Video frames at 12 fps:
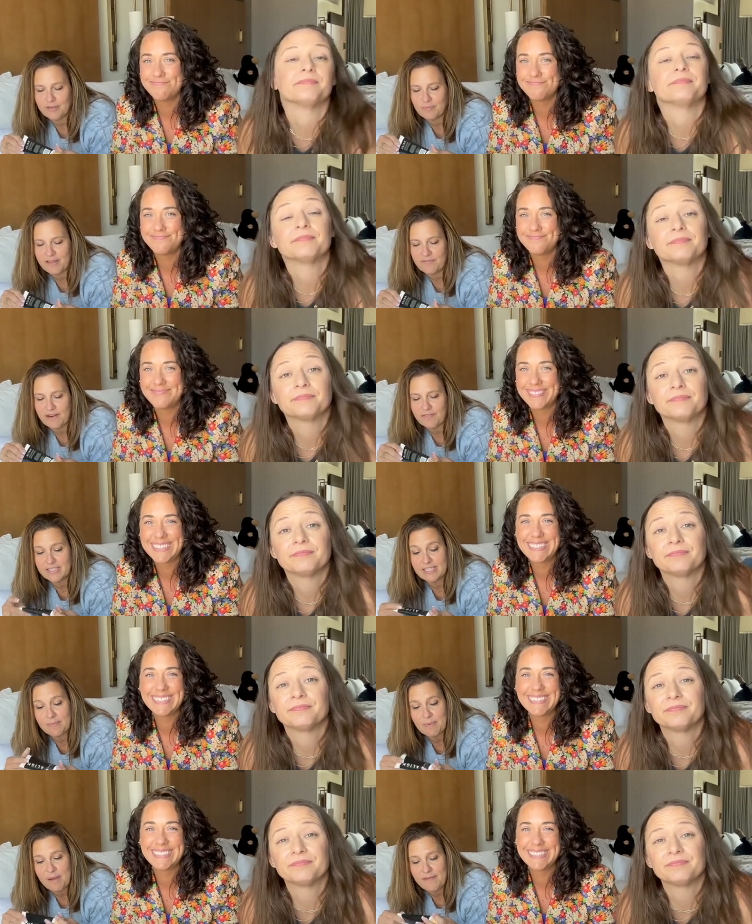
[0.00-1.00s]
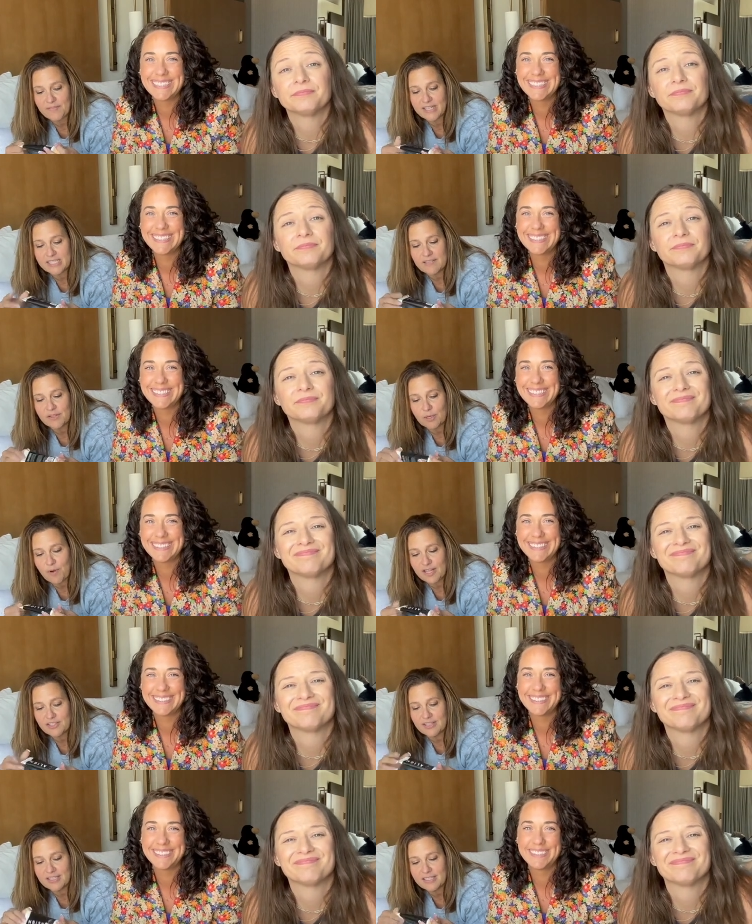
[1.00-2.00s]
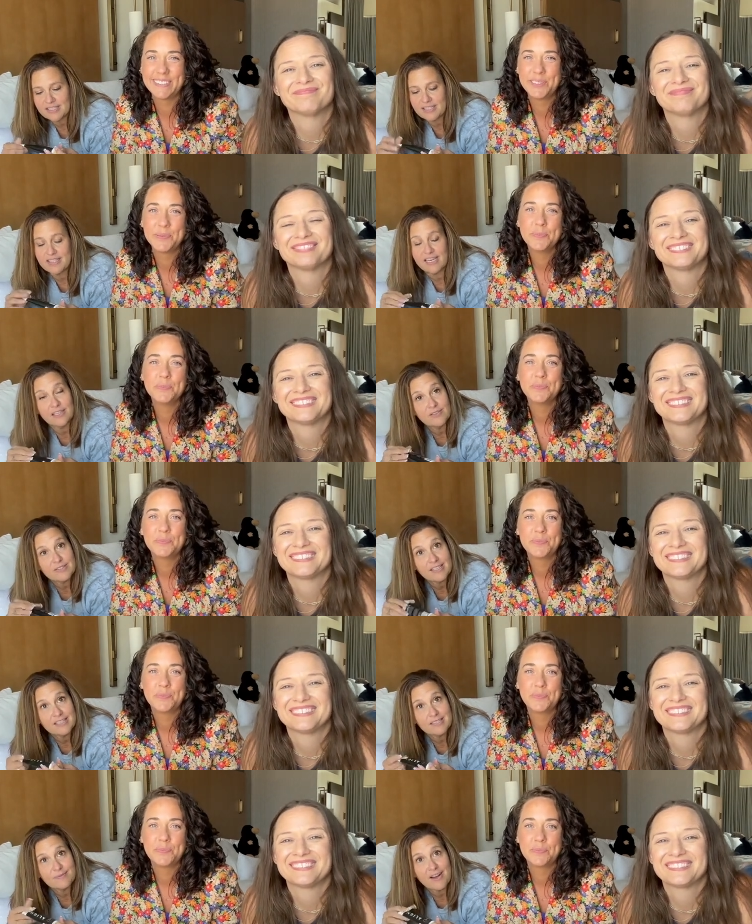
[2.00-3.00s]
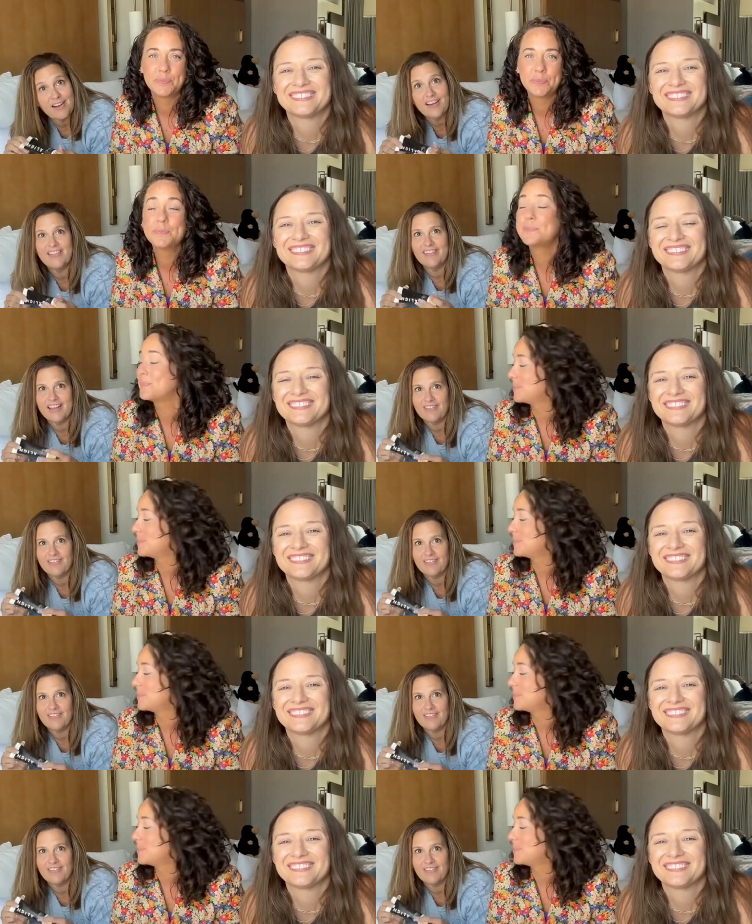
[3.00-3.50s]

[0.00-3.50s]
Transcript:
Speaker 1: my favorite. Some of my friends, if you're watching this, they use it as well and they